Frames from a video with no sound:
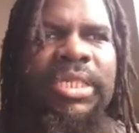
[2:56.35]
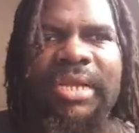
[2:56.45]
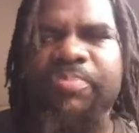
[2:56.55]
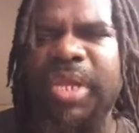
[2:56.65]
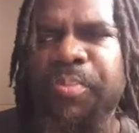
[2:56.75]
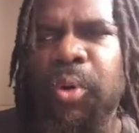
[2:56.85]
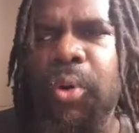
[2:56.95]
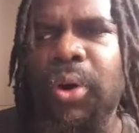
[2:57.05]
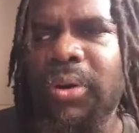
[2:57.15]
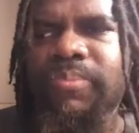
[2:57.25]
Like people
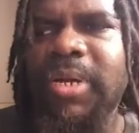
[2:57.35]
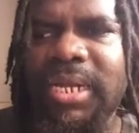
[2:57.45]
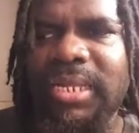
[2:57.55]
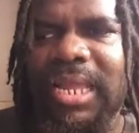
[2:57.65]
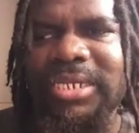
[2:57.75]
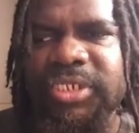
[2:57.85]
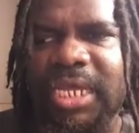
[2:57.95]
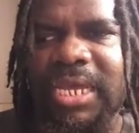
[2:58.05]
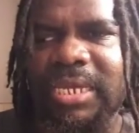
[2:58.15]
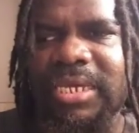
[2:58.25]
will like
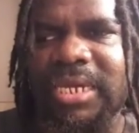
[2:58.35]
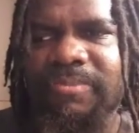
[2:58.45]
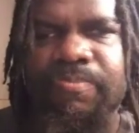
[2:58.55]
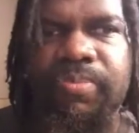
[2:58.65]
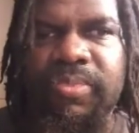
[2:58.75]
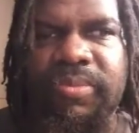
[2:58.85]
say that